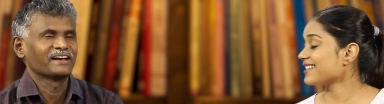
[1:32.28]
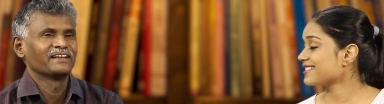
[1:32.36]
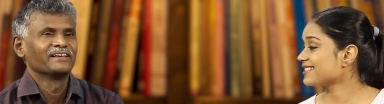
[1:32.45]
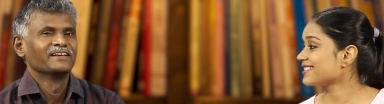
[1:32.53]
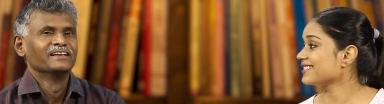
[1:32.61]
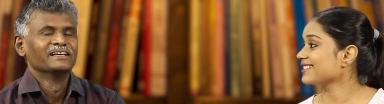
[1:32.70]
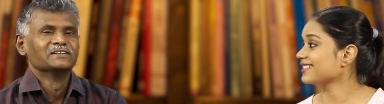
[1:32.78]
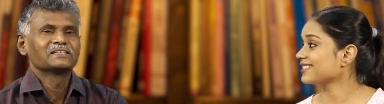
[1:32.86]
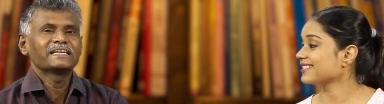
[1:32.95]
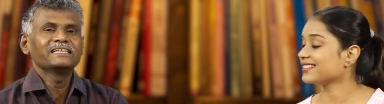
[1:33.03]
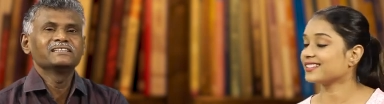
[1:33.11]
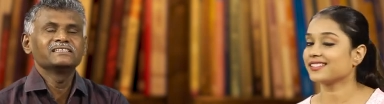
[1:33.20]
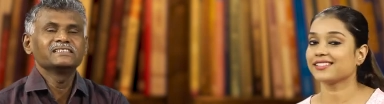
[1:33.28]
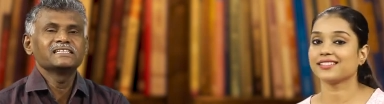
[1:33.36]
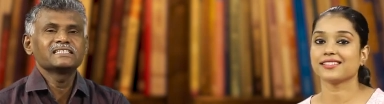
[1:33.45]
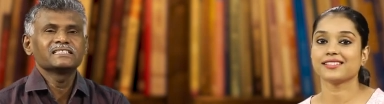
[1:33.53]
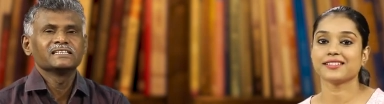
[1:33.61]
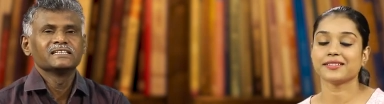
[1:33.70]
Speaker 1: yes. it. Yes. Okay,
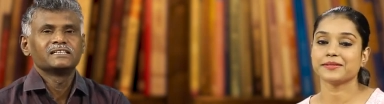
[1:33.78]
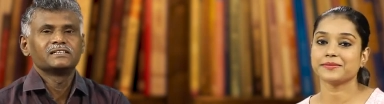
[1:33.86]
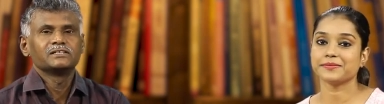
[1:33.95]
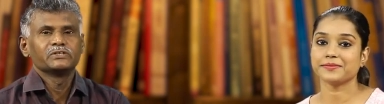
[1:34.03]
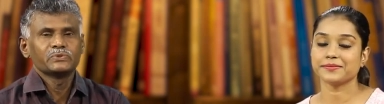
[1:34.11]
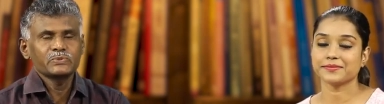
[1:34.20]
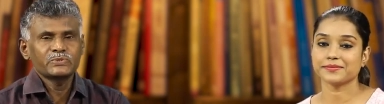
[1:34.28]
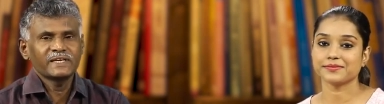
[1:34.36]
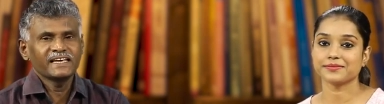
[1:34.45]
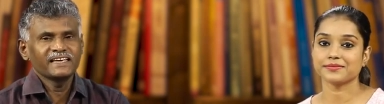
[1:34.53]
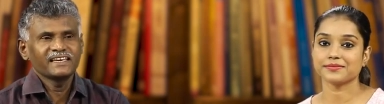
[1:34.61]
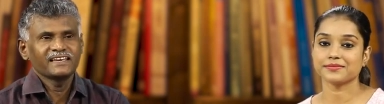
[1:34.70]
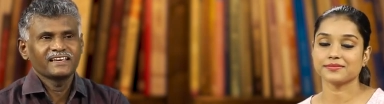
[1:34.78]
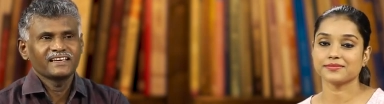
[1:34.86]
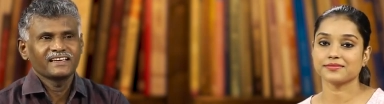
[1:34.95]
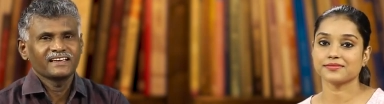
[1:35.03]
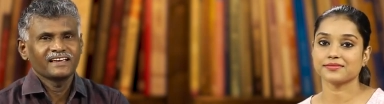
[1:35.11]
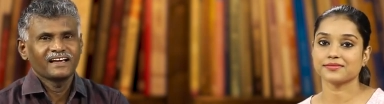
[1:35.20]
learners, losing
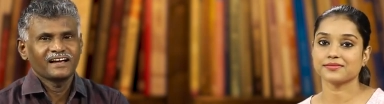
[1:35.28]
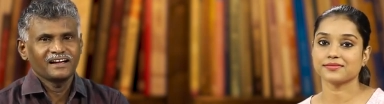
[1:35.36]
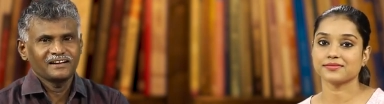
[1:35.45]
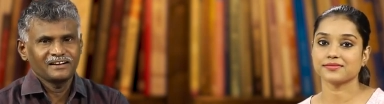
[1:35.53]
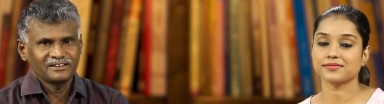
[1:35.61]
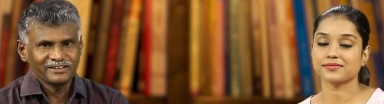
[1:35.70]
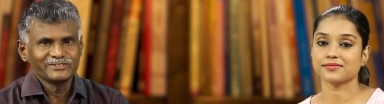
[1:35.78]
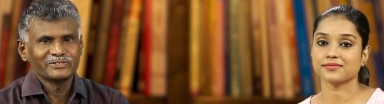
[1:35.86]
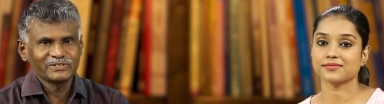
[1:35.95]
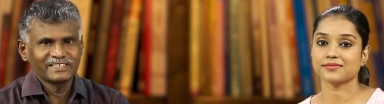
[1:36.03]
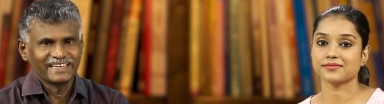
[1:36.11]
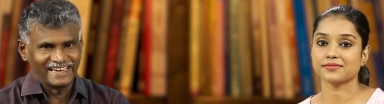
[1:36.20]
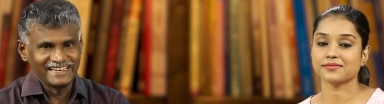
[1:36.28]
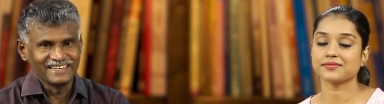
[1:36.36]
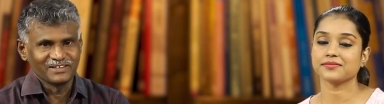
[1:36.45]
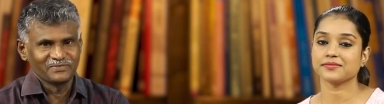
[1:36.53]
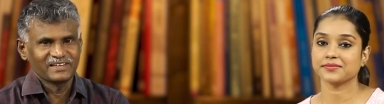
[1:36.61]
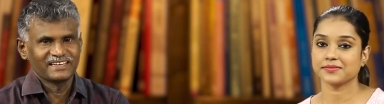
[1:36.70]
and also
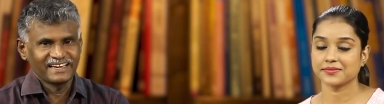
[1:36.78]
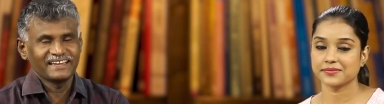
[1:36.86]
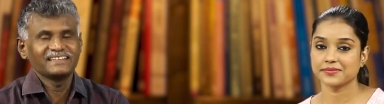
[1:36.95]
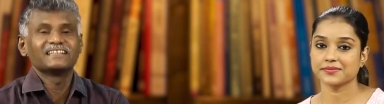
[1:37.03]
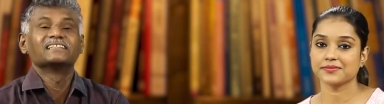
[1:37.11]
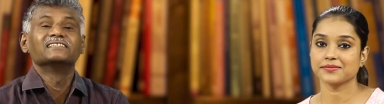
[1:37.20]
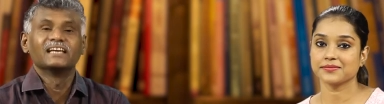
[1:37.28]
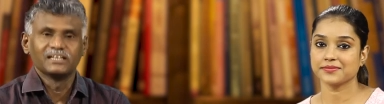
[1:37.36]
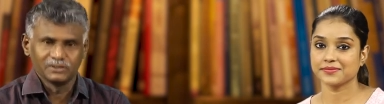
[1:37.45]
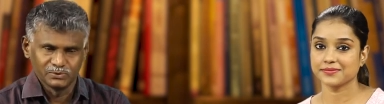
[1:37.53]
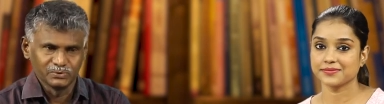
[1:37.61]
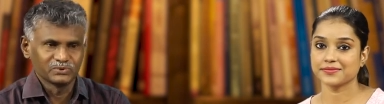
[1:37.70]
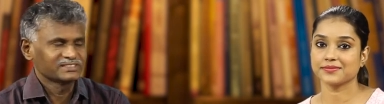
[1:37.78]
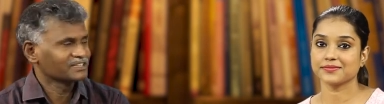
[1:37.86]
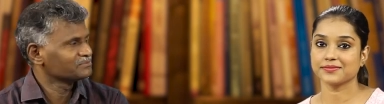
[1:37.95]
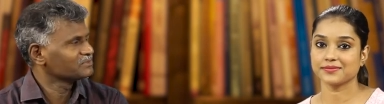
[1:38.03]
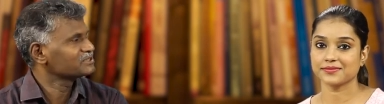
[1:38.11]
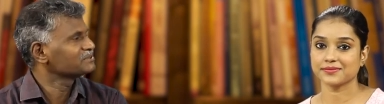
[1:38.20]
gaining. We gain and then lose.
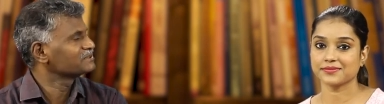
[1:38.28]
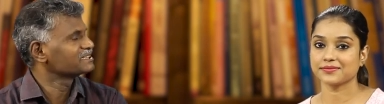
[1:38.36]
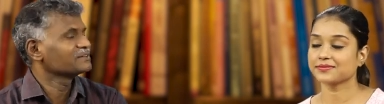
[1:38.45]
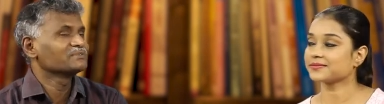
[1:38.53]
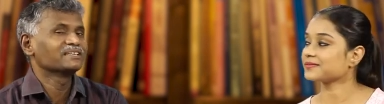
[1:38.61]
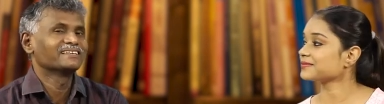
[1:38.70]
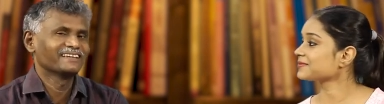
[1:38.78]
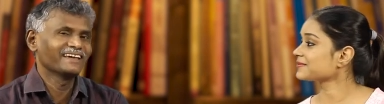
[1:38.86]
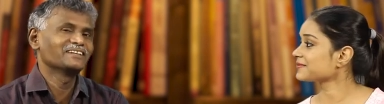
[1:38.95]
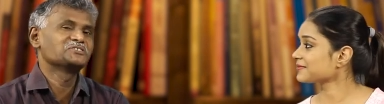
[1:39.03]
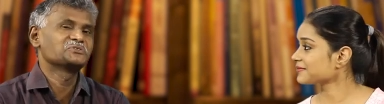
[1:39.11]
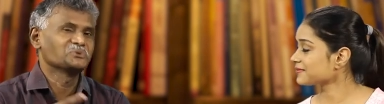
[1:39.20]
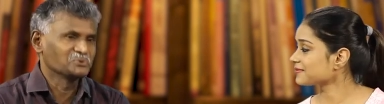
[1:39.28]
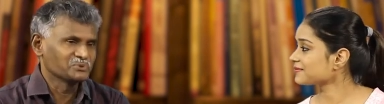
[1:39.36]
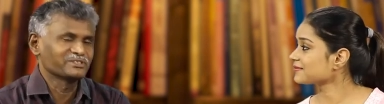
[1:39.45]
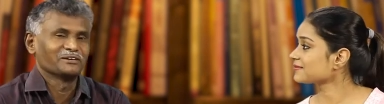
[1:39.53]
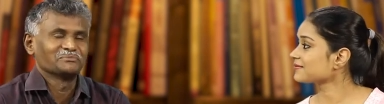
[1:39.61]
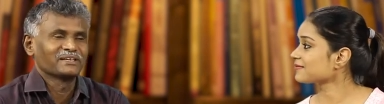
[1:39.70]
Some, most of the time we gain to lose
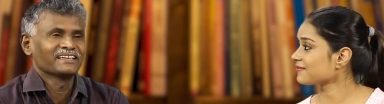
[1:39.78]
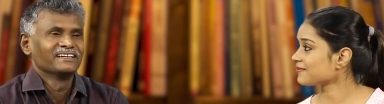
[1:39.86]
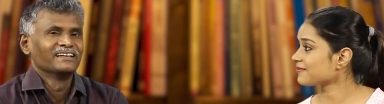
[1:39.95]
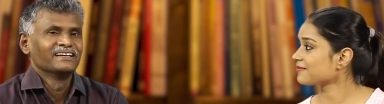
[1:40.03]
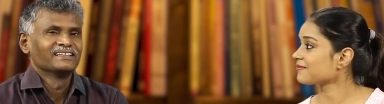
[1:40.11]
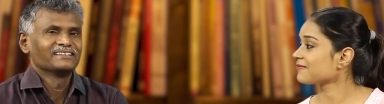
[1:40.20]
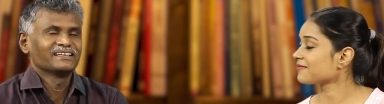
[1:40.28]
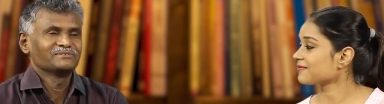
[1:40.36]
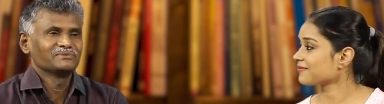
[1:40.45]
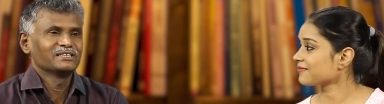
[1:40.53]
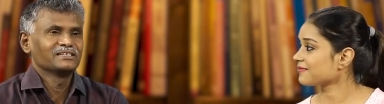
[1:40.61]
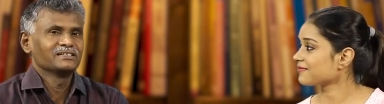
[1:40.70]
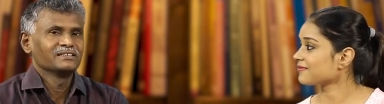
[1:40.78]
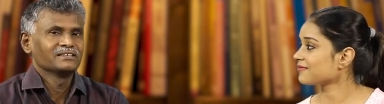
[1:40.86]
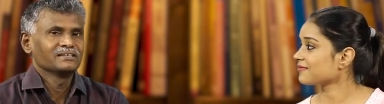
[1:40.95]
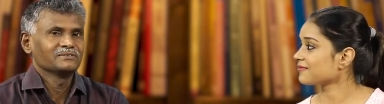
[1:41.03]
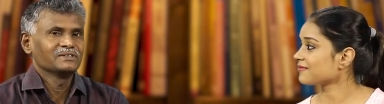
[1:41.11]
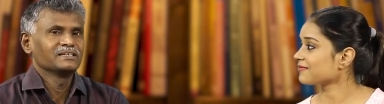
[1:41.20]
something. Then we
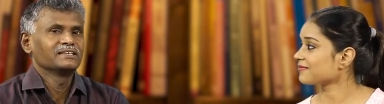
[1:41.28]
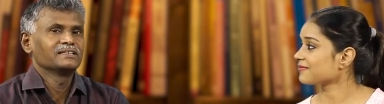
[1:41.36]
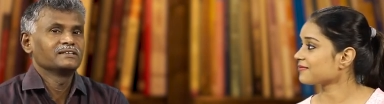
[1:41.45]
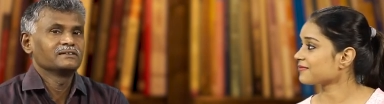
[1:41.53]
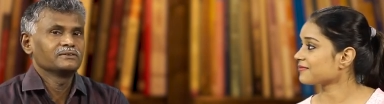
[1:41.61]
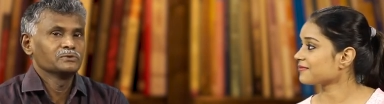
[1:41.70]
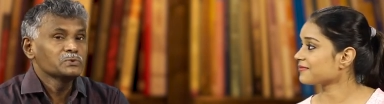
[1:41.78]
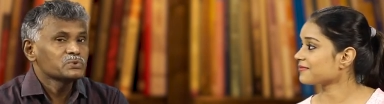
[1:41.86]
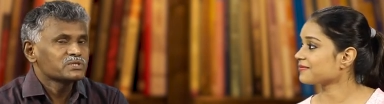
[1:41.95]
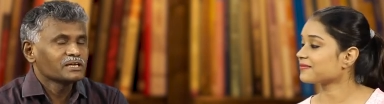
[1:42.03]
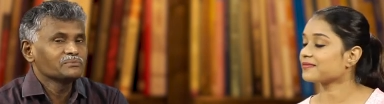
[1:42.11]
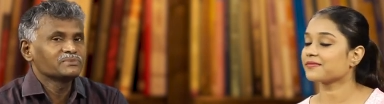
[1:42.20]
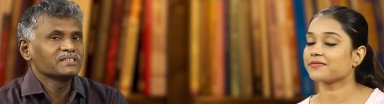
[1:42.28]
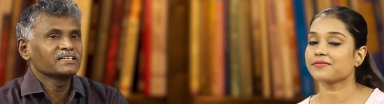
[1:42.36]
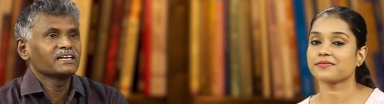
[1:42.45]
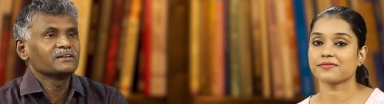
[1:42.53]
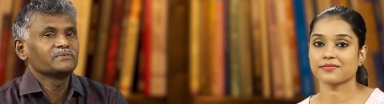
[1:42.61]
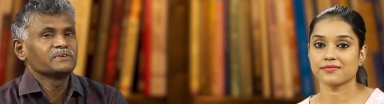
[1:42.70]
we lose
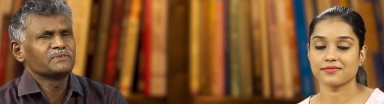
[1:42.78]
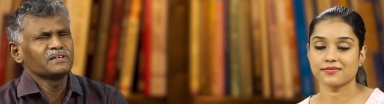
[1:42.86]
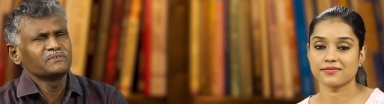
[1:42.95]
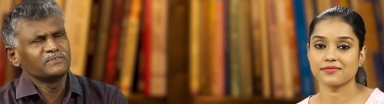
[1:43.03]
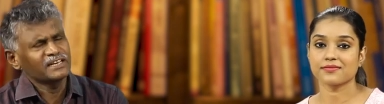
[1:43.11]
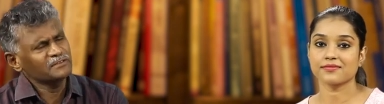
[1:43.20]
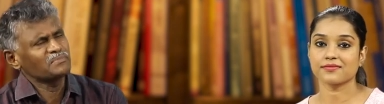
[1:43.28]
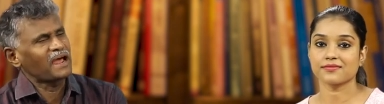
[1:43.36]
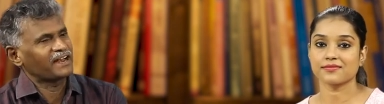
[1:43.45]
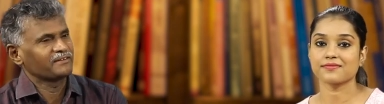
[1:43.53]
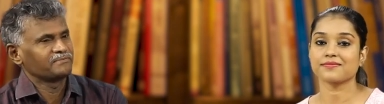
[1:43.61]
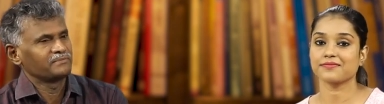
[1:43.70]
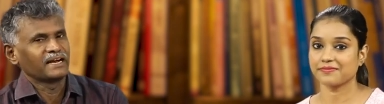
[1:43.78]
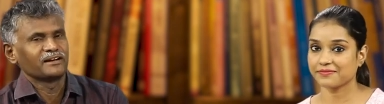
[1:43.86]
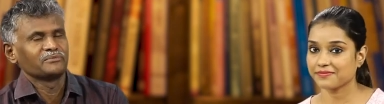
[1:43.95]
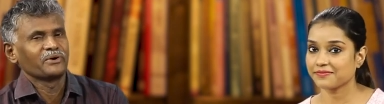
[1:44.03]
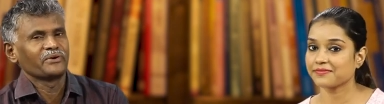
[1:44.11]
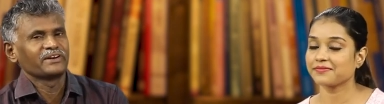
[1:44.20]
something and we feel very bad bad
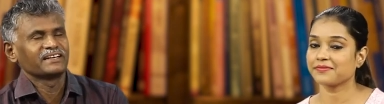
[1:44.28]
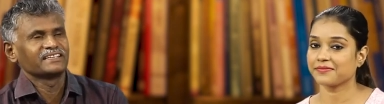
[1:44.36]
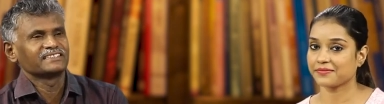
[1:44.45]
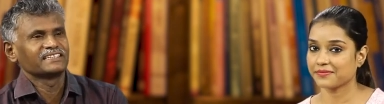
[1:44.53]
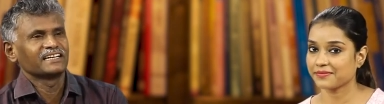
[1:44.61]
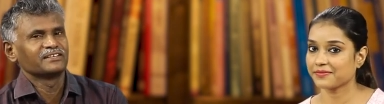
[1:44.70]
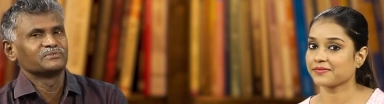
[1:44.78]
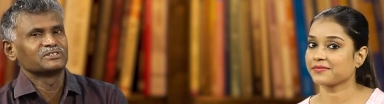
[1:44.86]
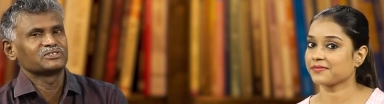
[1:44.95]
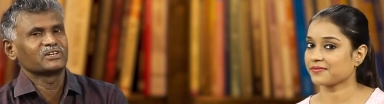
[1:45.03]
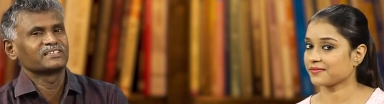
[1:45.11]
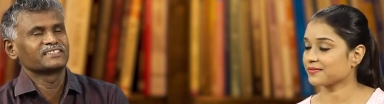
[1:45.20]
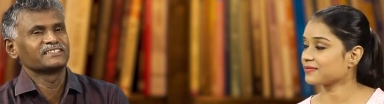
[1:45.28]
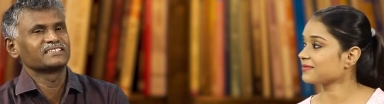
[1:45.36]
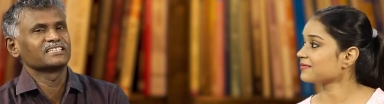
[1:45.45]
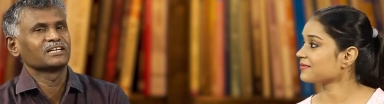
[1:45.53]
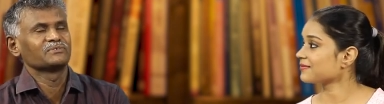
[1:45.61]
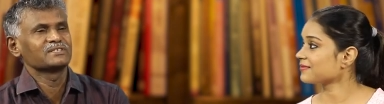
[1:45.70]
about it and sad and we start
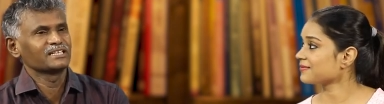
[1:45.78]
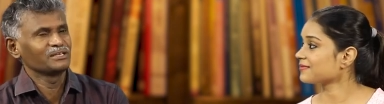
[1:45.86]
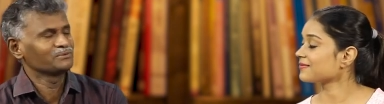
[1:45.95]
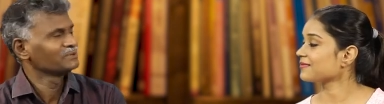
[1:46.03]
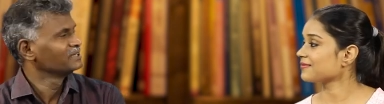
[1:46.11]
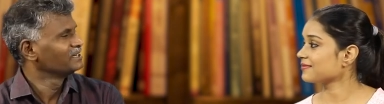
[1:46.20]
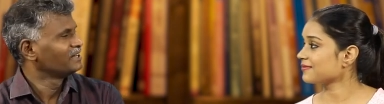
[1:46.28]
cursing ourselves